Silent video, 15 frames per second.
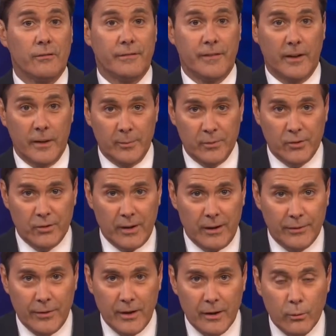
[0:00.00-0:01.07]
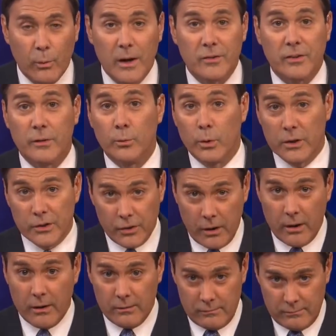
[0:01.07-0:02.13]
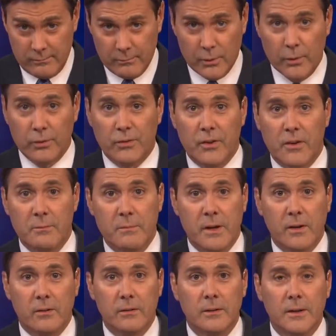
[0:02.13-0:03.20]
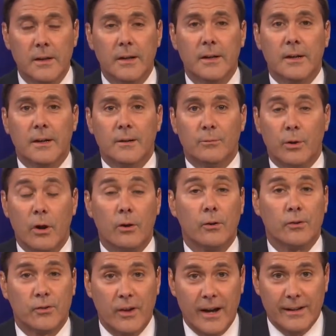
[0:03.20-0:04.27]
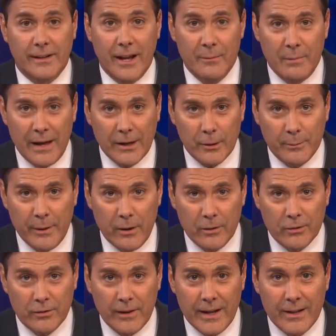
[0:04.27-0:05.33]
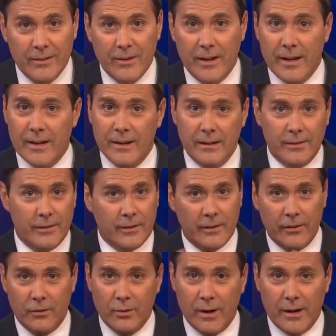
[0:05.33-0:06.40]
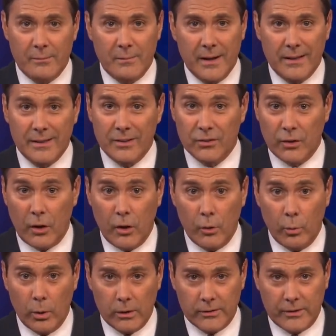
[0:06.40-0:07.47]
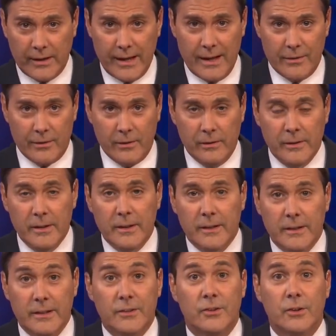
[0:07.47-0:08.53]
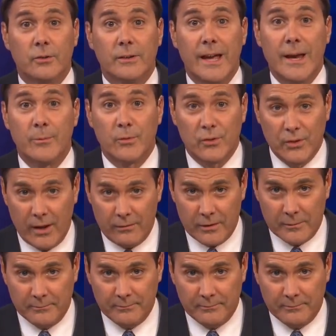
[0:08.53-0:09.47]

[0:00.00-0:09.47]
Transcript: Phillips out there. Wesley Woodyard moves to the middle. Broncos signed linebacker Paris Lennon today. They're going to try to make this all work together until game seven.